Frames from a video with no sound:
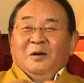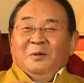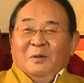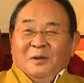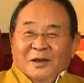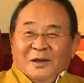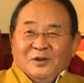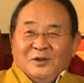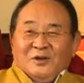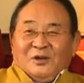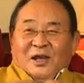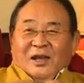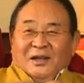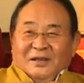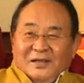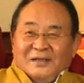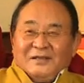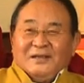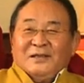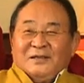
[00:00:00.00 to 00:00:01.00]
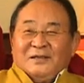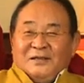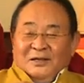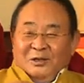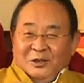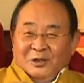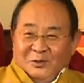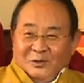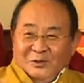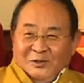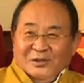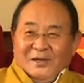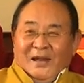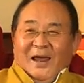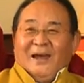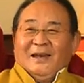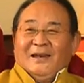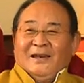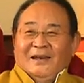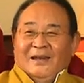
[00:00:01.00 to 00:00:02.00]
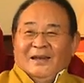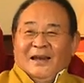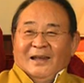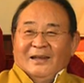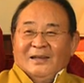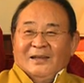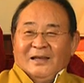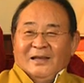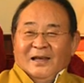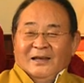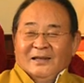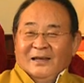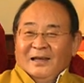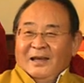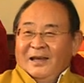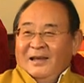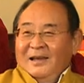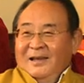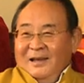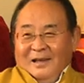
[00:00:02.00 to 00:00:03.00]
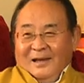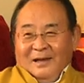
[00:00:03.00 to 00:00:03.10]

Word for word: when I share these things enthusiastically like this, I think